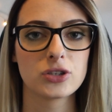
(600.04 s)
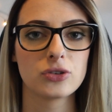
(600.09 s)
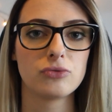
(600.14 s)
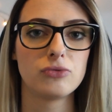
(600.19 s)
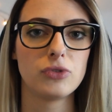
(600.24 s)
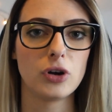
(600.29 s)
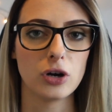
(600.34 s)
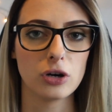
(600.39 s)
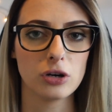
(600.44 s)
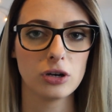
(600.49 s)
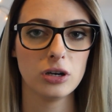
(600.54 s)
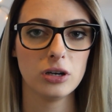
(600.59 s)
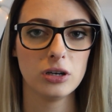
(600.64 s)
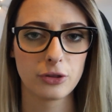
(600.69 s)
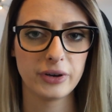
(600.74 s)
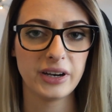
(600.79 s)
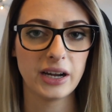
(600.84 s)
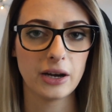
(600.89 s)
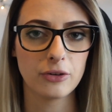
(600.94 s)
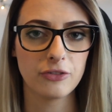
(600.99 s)
a rock.
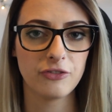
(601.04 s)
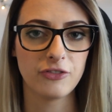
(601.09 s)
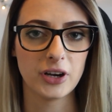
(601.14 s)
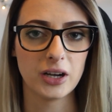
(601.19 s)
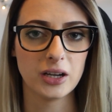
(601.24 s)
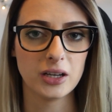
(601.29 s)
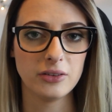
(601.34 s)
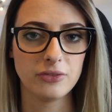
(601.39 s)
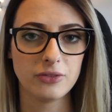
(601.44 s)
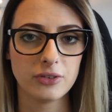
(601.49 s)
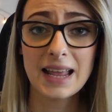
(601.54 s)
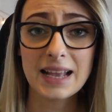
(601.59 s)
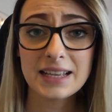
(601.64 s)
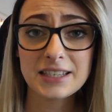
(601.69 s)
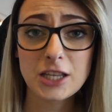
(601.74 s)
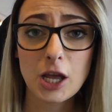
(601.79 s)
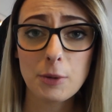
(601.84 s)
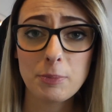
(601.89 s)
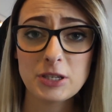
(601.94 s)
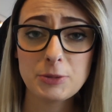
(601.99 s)
3 out of 5.
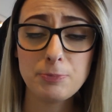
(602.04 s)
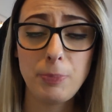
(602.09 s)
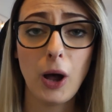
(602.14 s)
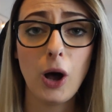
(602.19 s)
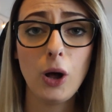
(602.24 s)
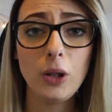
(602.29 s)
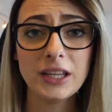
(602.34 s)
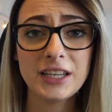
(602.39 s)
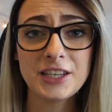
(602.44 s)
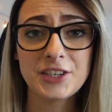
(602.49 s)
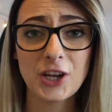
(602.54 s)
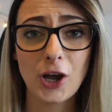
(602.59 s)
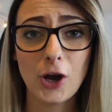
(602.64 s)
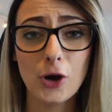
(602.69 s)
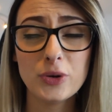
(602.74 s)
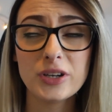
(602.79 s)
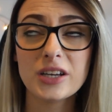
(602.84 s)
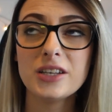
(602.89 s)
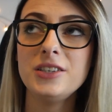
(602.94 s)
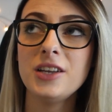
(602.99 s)
Next up is
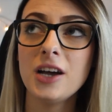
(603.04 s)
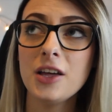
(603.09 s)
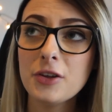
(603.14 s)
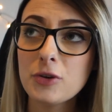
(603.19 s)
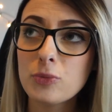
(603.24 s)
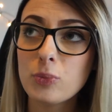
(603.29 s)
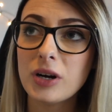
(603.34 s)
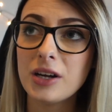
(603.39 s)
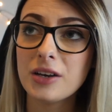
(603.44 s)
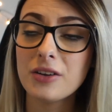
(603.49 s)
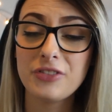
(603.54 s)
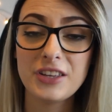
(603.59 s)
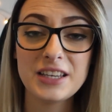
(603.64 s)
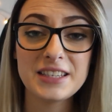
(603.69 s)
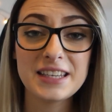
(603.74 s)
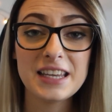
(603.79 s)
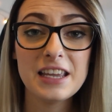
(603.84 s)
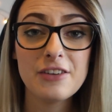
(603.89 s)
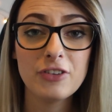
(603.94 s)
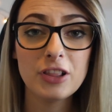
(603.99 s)
Politoed, another one of
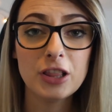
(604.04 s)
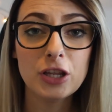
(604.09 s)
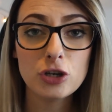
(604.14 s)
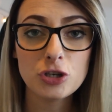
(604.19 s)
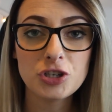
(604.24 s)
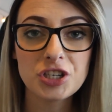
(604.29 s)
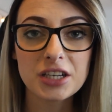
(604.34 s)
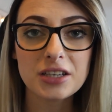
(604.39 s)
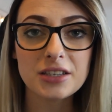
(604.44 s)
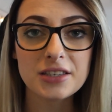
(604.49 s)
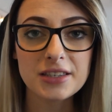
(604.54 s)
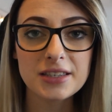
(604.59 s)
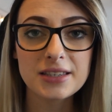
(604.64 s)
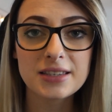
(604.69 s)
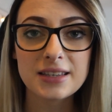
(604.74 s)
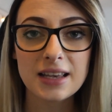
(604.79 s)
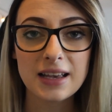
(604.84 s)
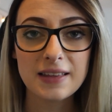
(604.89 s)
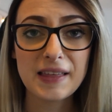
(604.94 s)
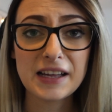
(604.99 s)
these
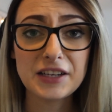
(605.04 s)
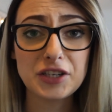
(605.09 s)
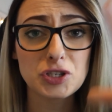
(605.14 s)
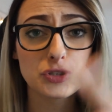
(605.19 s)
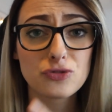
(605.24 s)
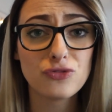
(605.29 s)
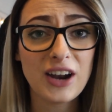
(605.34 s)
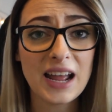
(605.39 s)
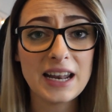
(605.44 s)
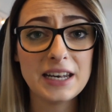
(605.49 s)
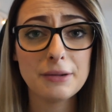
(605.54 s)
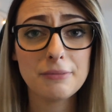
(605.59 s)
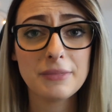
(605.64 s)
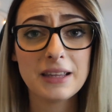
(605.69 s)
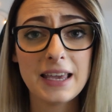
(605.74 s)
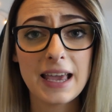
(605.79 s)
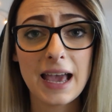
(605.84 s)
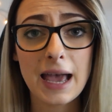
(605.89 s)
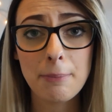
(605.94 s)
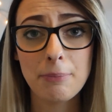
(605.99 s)
evolutions that just
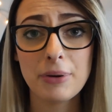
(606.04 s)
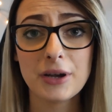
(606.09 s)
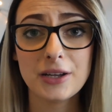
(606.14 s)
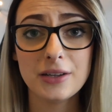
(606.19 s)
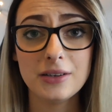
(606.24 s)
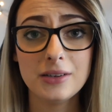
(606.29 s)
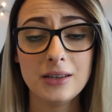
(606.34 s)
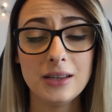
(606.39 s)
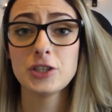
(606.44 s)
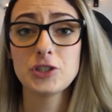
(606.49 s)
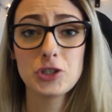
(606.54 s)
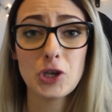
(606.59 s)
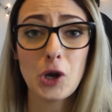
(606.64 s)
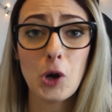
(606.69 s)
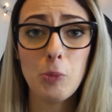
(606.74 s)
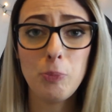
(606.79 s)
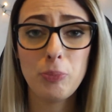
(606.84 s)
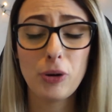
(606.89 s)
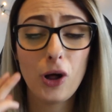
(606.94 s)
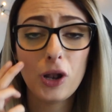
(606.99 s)
randomly happen. So
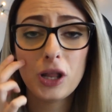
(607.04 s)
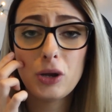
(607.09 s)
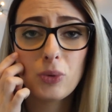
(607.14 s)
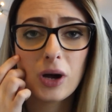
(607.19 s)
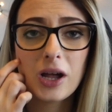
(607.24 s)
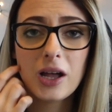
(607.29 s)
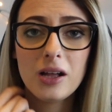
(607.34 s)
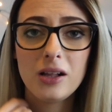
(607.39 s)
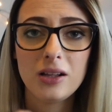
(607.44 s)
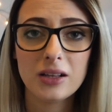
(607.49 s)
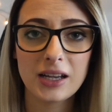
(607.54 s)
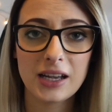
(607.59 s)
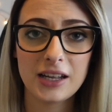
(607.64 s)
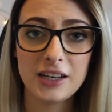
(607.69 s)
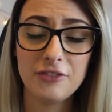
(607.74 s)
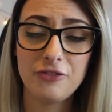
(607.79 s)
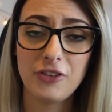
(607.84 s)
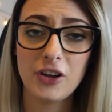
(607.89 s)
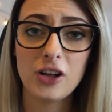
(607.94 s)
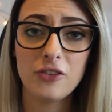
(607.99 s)
Poliwhirl can
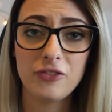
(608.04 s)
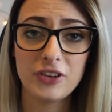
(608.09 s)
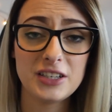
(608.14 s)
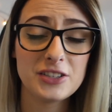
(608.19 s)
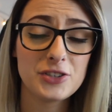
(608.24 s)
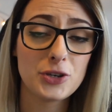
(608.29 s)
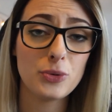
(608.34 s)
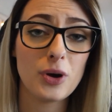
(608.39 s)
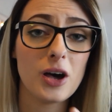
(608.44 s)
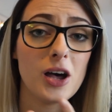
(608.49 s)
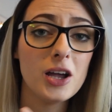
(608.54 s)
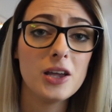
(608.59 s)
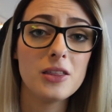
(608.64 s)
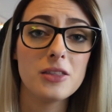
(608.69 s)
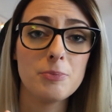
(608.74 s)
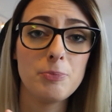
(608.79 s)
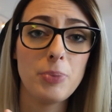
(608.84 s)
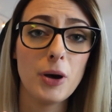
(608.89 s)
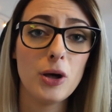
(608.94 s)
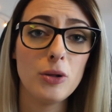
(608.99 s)
evolve into
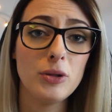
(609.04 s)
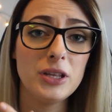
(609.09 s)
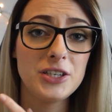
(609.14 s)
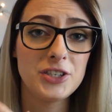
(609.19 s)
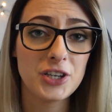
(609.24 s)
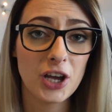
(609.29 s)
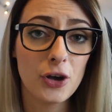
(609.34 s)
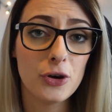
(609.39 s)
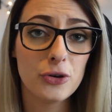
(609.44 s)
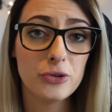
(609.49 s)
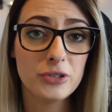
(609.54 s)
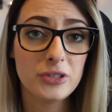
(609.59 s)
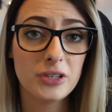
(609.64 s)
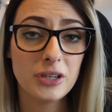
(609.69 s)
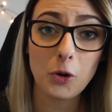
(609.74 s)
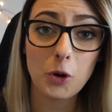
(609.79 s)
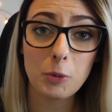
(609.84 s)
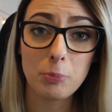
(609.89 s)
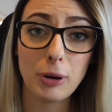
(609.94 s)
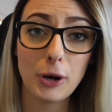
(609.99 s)
either Politoed
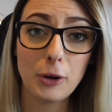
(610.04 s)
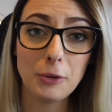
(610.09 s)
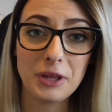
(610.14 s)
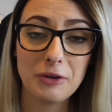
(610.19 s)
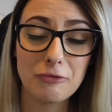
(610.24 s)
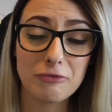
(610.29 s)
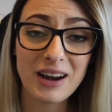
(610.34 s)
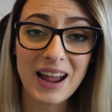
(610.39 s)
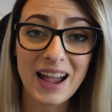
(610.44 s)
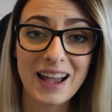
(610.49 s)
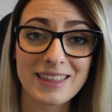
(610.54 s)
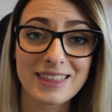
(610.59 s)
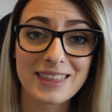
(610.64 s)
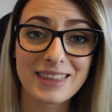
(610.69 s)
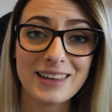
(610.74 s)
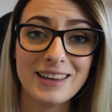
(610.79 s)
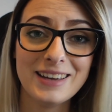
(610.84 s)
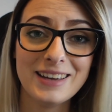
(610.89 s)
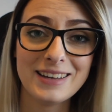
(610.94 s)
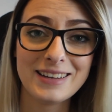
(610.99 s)
or Poliwrath.
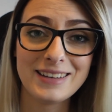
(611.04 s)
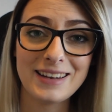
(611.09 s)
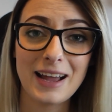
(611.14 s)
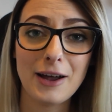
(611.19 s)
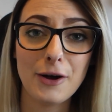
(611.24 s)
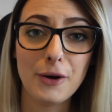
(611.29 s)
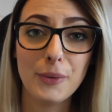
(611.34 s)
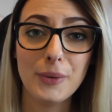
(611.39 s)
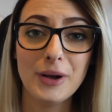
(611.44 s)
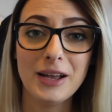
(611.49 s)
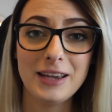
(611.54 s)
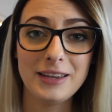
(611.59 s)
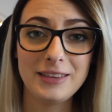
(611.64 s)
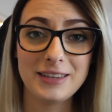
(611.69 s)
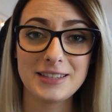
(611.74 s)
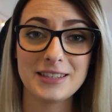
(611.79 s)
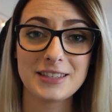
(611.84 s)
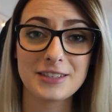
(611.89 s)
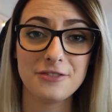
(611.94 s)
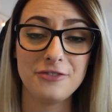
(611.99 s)
Now,
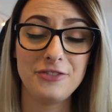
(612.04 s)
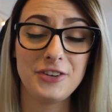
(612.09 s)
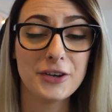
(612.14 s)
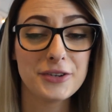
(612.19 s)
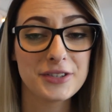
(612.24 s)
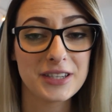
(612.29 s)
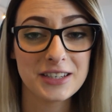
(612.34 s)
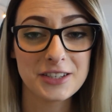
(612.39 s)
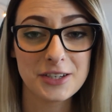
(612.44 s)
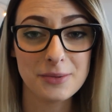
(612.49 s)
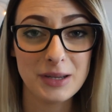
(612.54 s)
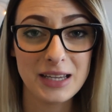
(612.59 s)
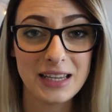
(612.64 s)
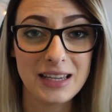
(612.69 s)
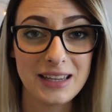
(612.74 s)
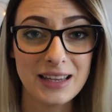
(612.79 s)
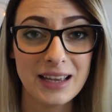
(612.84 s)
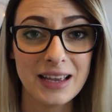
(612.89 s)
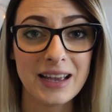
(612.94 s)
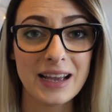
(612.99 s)
this is confusing to
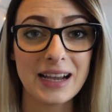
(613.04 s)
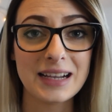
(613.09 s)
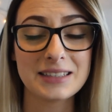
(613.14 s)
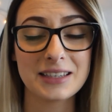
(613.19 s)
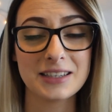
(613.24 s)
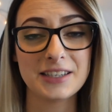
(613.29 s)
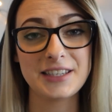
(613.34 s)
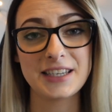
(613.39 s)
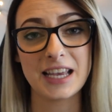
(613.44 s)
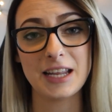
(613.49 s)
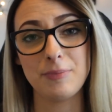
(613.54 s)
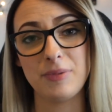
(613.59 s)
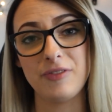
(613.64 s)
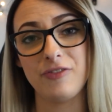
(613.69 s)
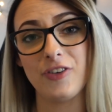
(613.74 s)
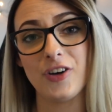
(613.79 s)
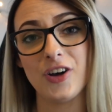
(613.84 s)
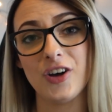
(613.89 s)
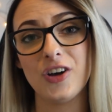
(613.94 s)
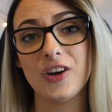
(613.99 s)
me. As I said
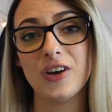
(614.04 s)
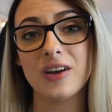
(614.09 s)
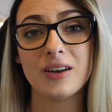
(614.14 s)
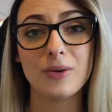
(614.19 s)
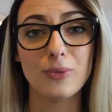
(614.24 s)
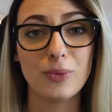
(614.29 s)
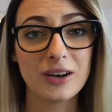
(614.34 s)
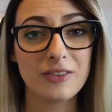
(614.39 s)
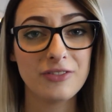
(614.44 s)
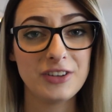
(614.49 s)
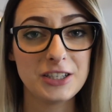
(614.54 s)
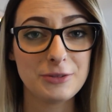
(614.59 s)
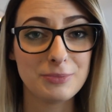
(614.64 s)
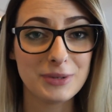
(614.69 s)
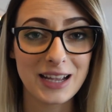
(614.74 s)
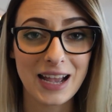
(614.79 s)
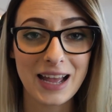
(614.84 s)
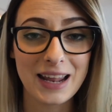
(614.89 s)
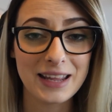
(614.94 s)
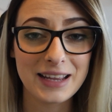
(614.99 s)
before, one of these
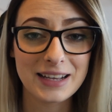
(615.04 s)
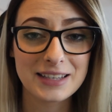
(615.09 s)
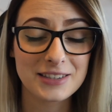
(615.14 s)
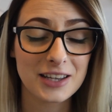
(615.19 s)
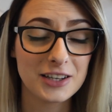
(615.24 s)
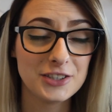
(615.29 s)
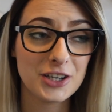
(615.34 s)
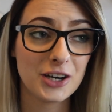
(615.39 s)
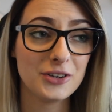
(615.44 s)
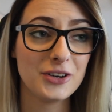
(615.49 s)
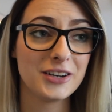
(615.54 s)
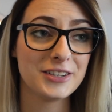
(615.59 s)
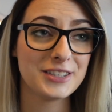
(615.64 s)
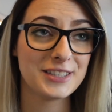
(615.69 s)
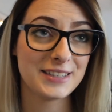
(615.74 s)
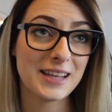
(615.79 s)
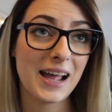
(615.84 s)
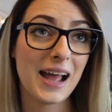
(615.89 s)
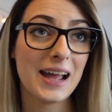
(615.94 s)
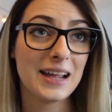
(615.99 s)
mechanics I don't
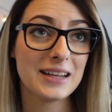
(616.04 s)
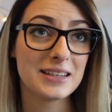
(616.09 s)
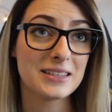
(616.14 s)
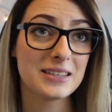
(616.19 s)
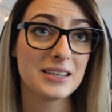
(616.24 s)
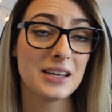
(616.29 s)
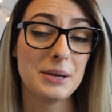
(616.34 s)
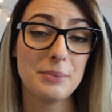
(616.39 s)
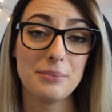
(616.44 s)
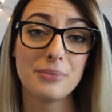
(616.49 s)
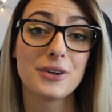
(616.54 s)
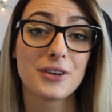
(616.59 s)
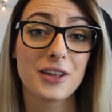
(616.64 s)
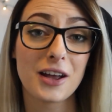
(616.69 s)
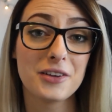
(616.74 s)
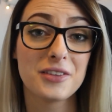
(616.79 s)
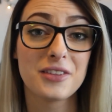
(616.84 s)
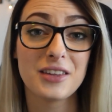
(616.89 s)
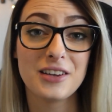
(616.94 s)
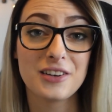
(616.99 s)
understand, but
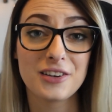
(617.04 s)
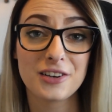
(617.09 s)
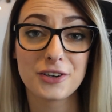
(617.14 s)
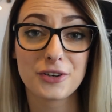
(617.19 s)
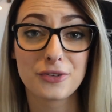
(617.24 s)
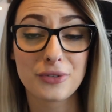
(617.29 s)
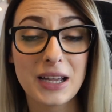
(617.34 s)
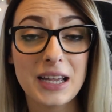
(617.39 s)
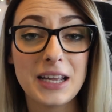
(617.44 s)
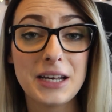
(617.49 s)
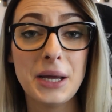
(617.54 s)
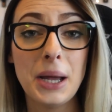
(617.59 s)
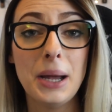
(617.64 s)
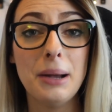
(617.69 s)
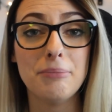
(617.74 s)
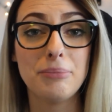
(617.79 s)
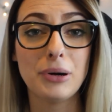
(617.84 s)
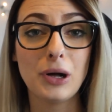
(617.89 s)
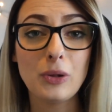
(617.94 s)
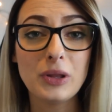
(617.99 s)
I think are great.
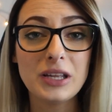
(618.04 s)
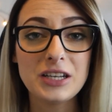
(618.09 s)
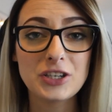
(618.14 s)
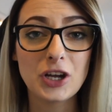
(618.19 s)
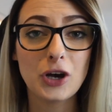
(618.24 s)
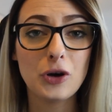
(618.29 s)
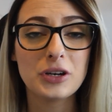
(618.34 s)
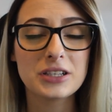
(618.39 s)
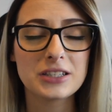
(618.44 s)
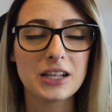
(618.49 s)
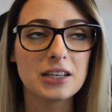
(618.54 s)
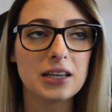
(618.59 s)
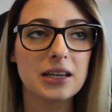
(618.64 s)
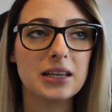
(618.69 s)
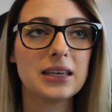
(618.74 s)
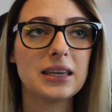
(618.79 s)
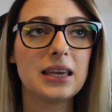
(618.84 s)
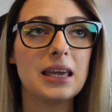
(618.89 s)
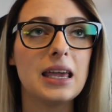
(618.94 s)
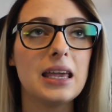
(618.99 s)
Politoed is like a
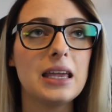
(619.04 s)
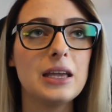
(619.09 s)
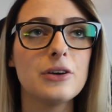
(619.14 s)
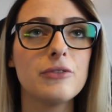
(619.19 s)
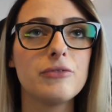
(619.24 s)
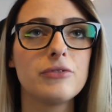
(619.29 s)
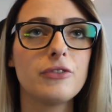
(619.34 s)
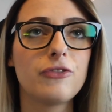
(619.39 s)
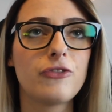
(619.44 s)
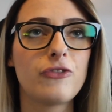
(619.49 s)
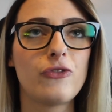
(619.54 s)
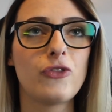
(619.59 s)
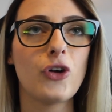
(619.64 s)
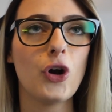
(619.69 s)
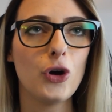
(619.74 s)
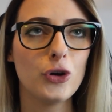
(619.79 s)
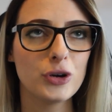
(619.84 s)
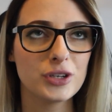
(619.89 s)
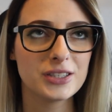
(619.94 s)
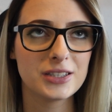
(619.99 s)
king of the
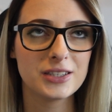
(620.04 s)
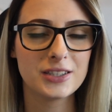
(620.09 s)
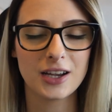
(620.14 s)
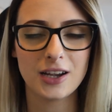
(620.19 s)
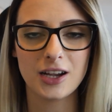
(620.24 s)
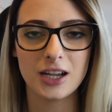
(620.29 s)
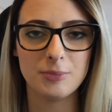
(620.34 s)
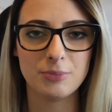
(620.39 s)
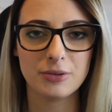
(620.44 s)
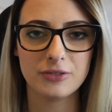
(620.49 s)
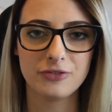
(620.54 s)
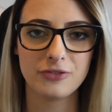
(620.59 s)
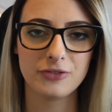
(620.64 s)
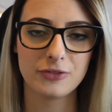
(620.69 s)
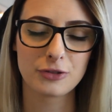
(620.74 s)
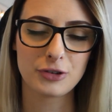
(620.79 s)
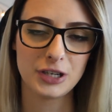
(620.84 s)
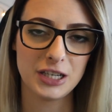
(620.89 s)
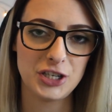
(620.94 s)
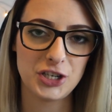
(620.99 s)
frogs type of
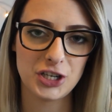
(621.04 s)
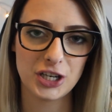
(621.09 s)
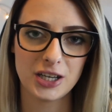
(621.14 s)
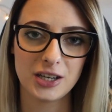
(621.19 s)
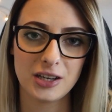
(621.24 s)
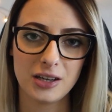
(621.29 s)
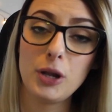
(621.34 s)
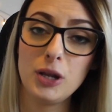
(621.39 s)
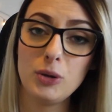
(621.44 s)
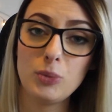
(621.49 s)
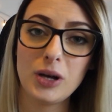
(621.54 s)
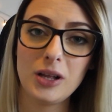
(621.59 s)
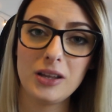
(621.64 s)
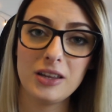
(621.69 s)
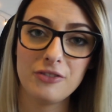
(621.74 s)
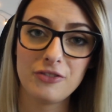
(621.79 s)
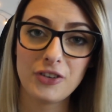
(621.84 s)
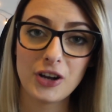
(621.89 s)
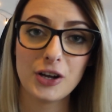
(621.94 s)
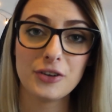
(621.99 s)
creature. Poliwhirl
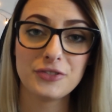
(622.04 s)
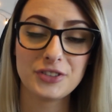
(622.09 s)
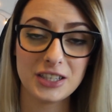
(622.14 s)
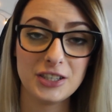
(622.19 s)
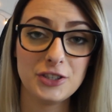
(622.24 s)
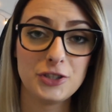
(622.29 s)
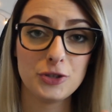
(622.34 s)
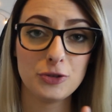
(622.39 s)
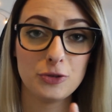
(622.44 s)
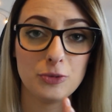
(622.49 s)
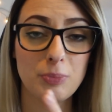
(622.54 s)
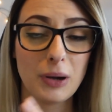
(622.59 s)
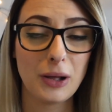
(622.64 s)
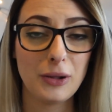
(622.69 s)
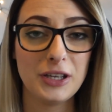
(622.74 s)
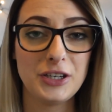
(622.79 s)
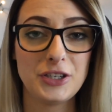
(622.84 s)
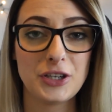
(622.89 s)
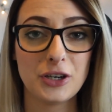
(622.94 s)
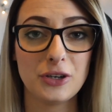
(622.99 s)
evolves into
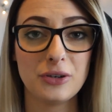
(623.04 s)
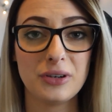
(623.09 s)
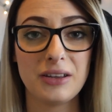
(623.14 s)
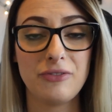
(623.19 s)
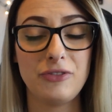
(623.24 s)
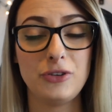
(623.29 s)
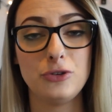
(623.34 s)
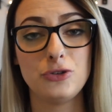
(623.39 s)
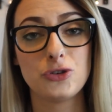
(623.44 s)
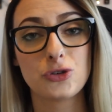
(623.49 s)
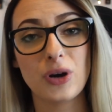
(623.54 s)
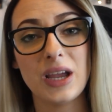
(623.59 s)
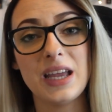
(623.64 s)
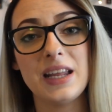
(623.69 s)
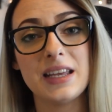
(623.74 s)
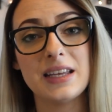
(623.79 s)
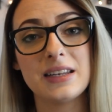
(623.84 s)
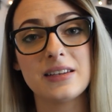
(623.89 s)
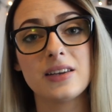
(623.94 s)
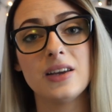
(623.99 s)
Politoed if you
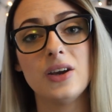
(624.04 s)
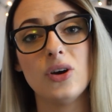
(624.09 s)
trade it